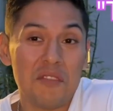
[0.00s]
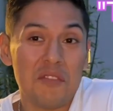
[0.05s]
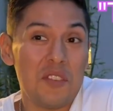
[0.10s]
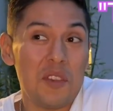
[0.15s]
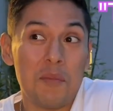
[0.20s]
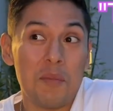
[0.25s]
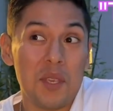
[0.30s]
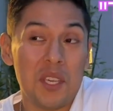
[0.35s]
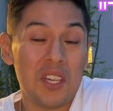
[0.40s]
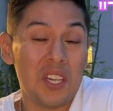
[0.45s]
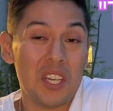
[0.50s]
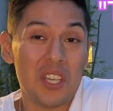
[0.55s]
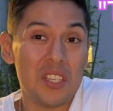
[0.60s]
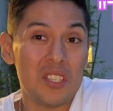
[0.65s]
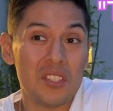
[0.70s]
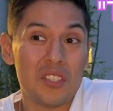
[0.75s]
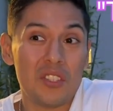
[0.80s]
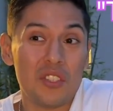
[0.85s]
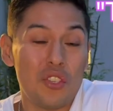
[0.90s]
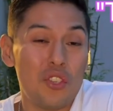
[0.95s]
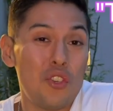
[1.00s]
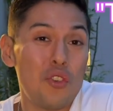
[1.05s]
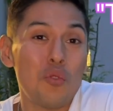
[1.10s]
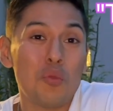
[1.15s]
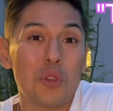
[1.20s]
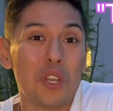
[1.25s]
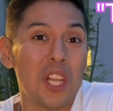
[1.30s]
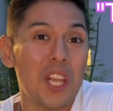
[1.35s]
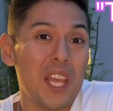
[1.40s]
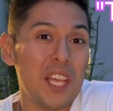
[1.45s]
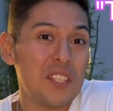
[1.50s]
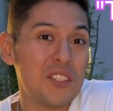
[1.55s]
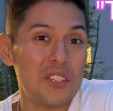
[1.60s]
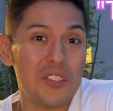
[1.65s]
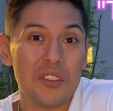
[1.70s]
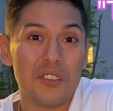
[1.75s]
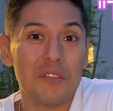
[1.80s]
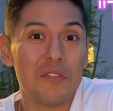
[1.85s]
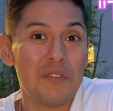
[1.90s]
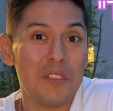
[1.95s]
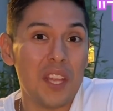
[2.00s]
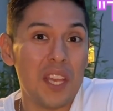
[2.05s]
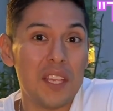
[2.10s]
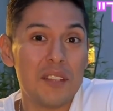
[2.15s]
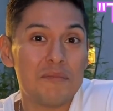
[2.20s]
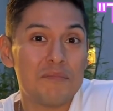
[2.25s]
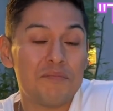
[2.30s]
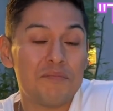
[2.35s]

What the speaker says: fee because you were late to your flight.